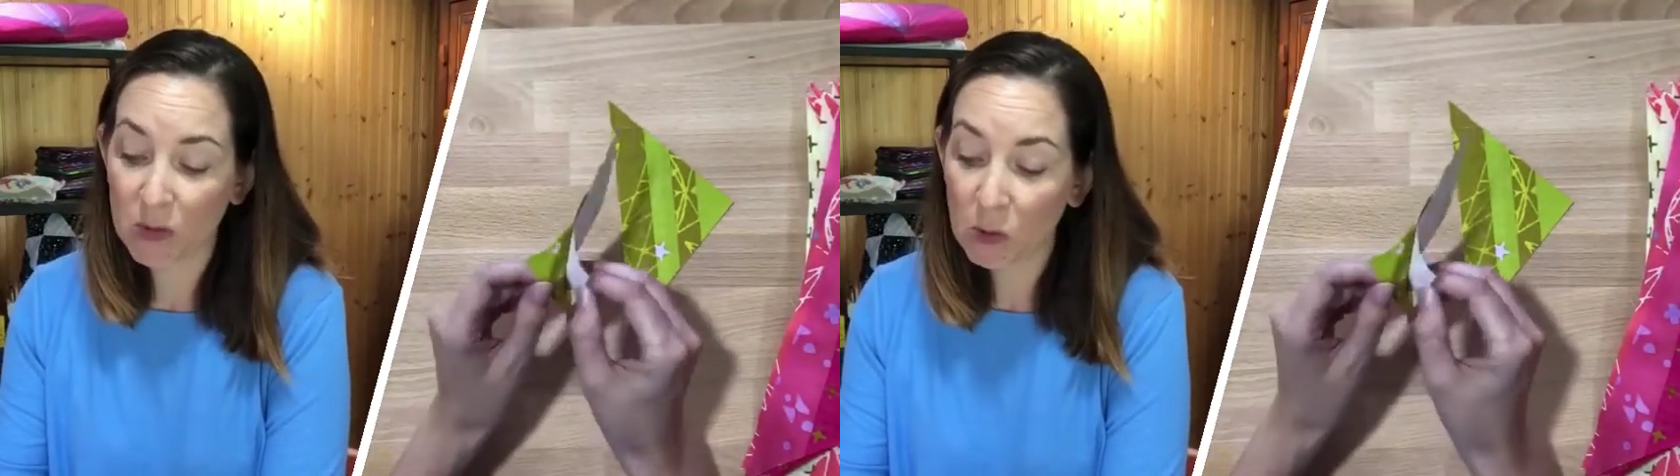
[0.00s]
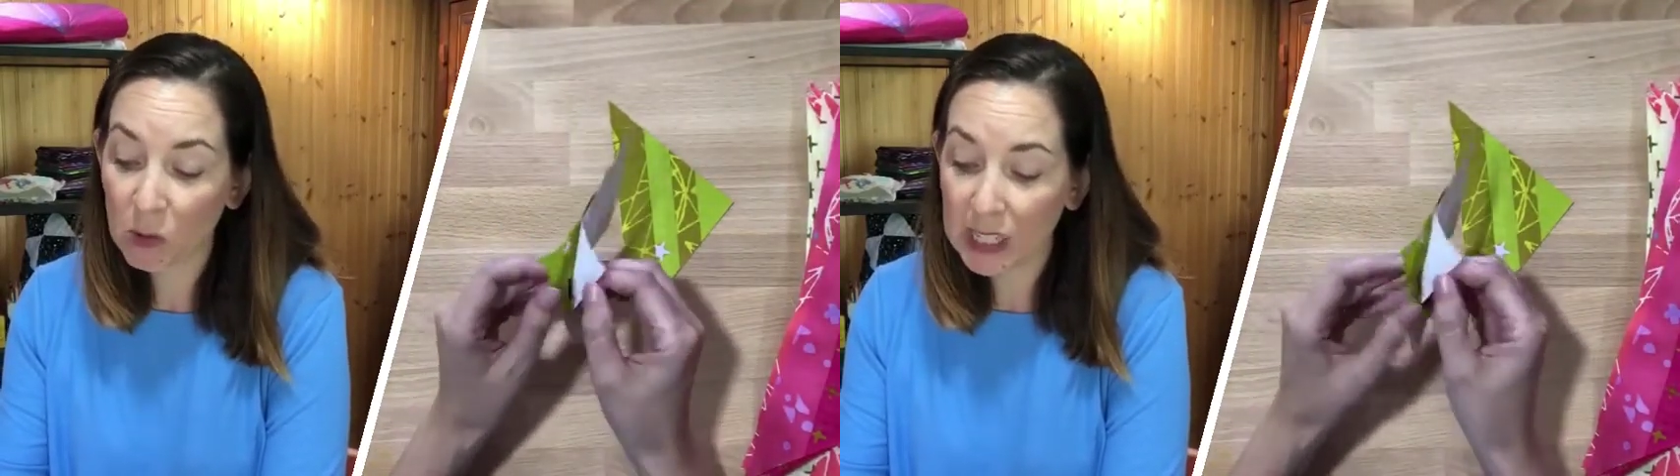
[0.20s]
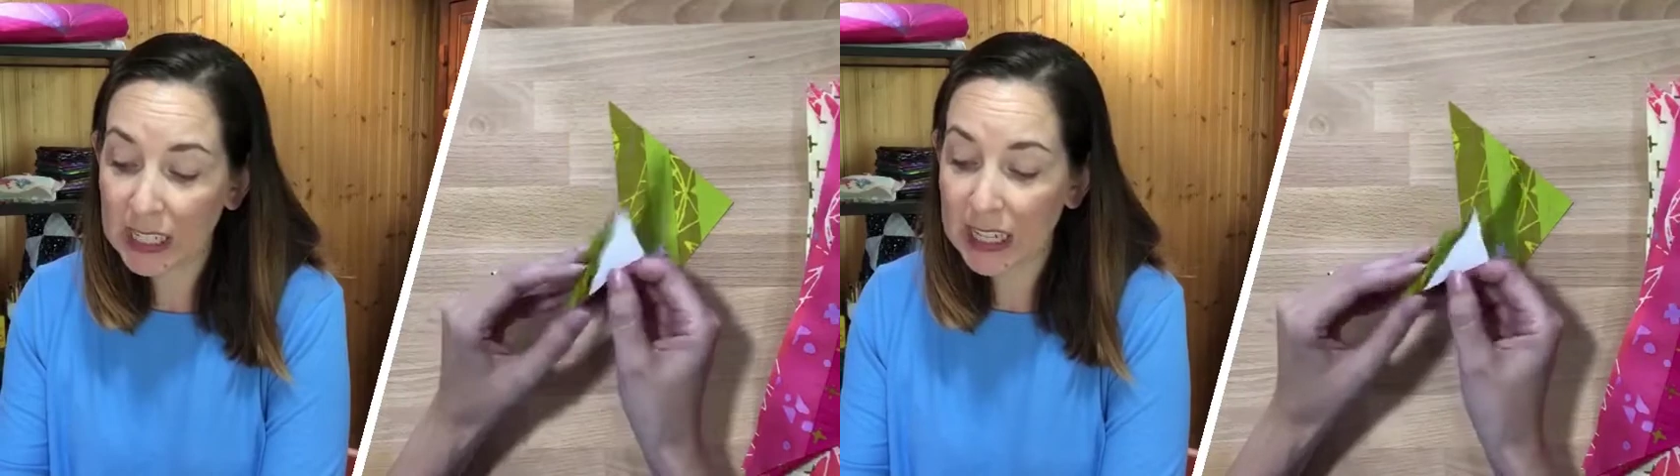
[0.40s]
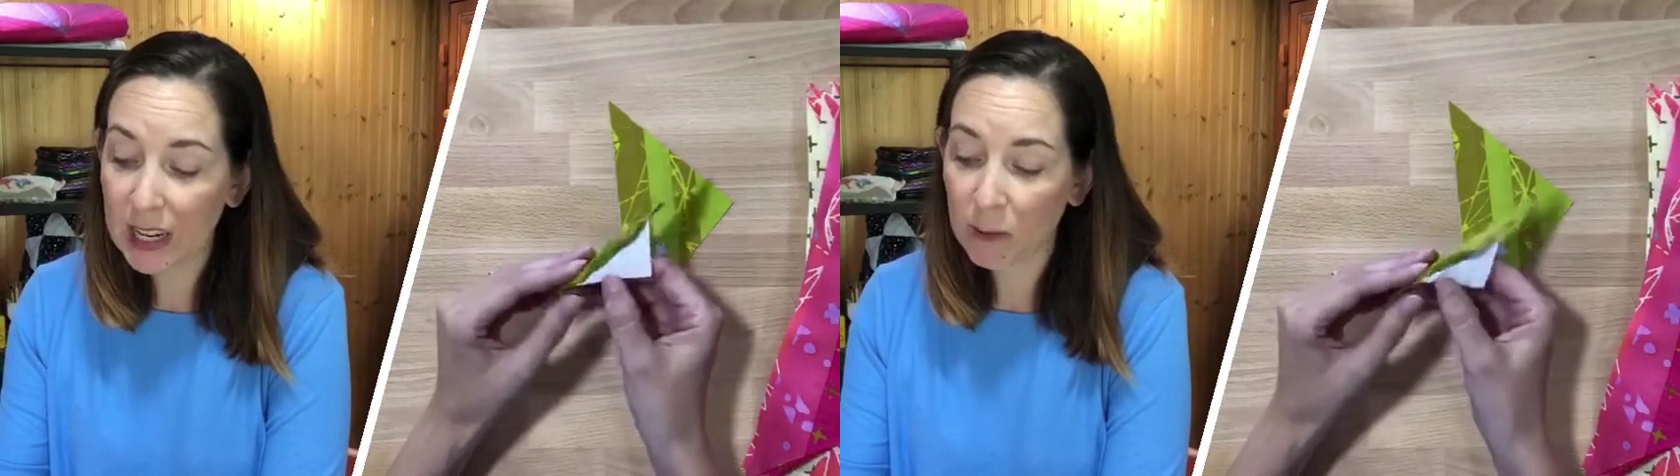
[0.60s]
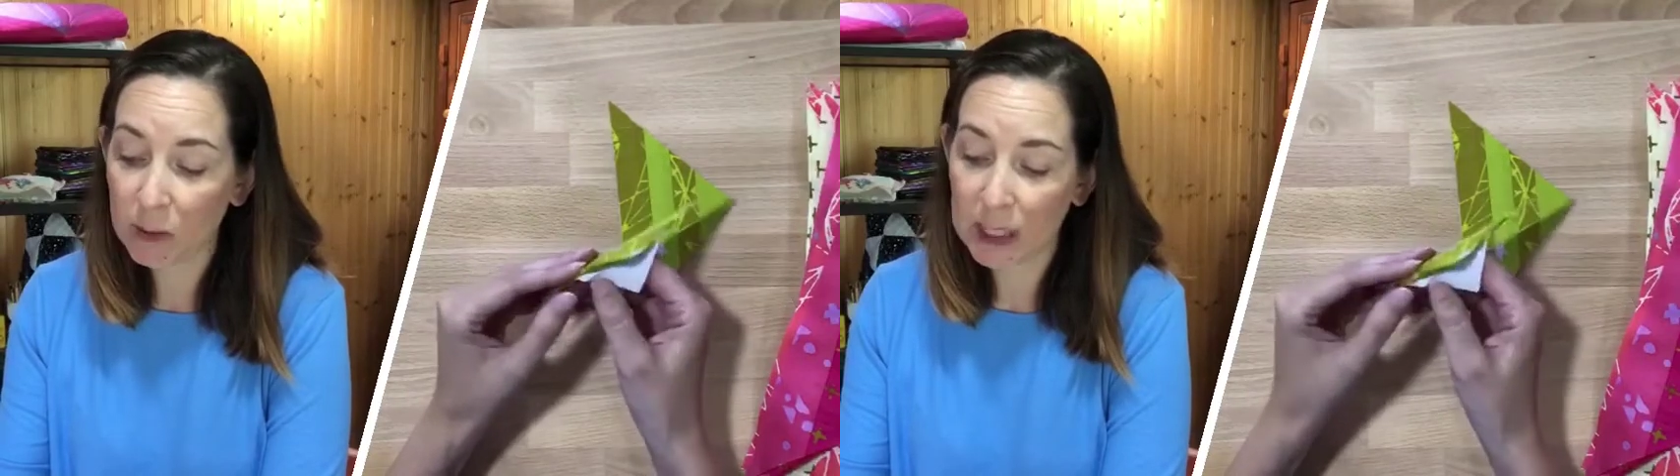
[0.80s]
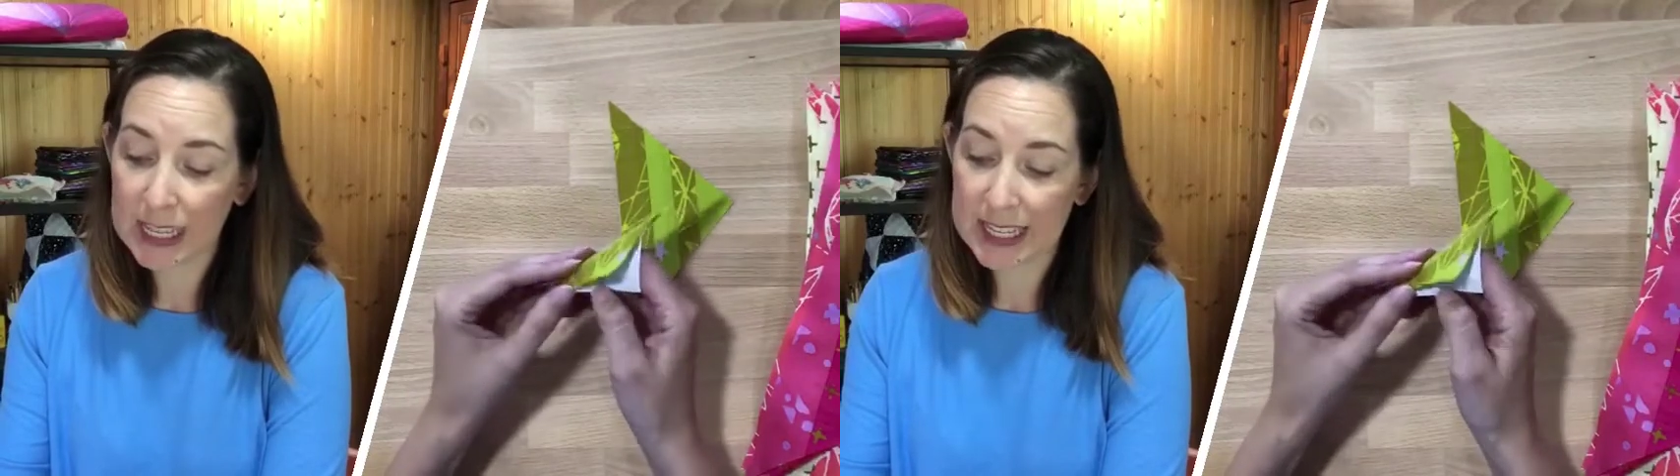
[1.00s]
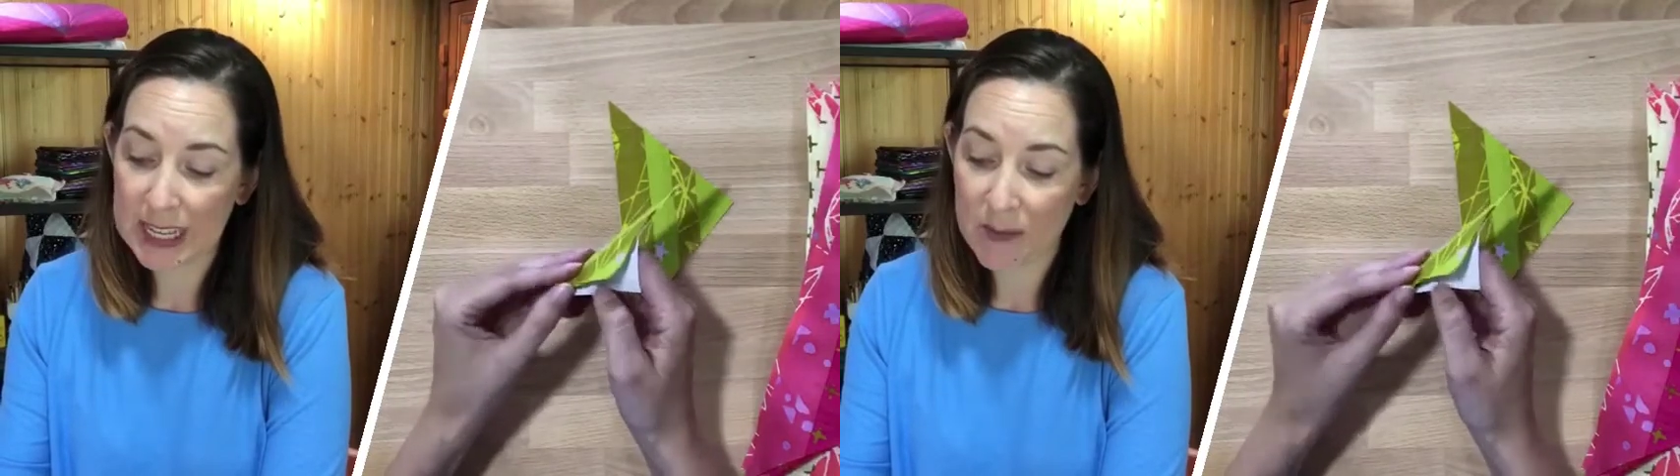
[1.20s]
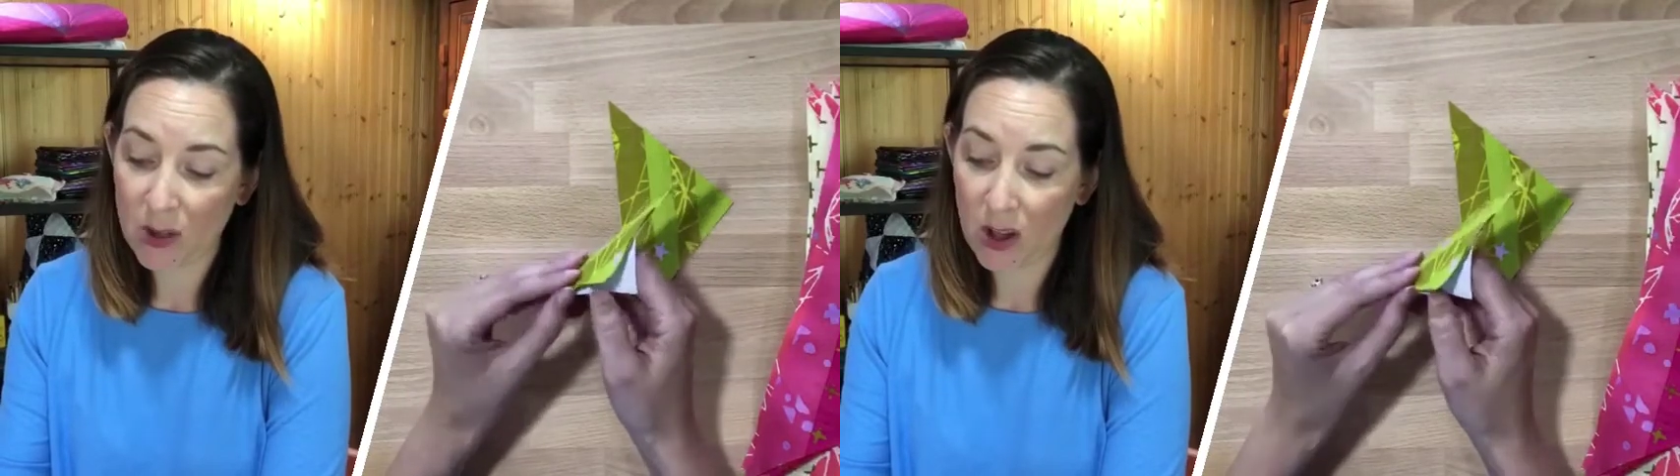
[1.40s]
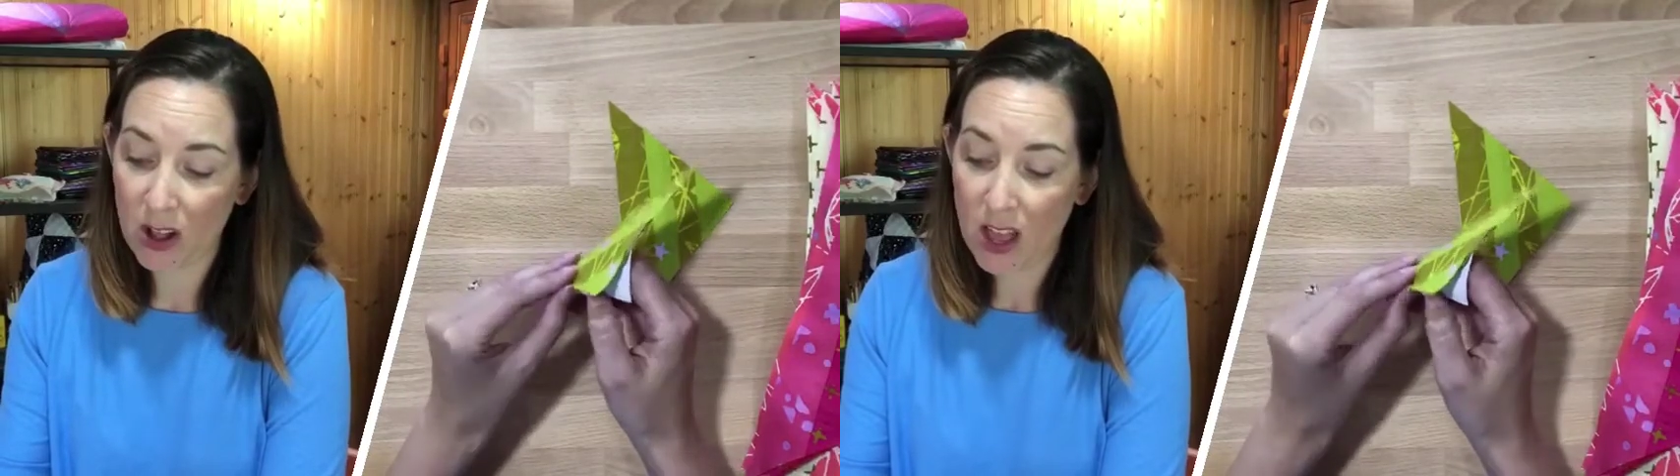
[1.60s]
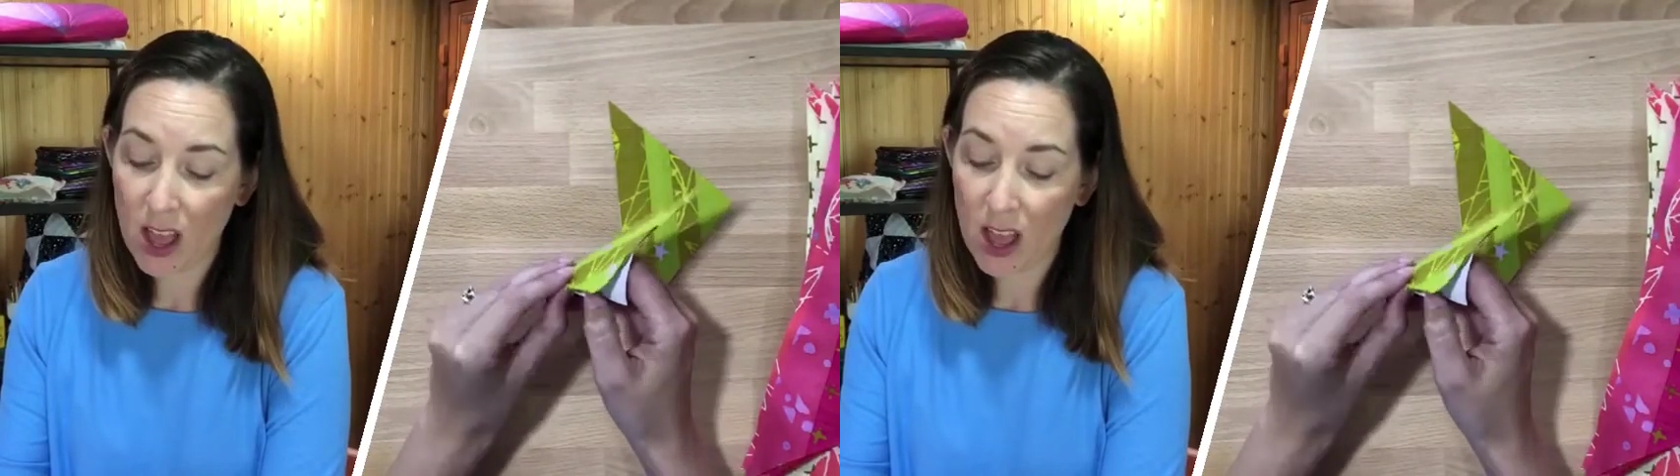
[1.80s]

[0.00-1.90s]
really simple.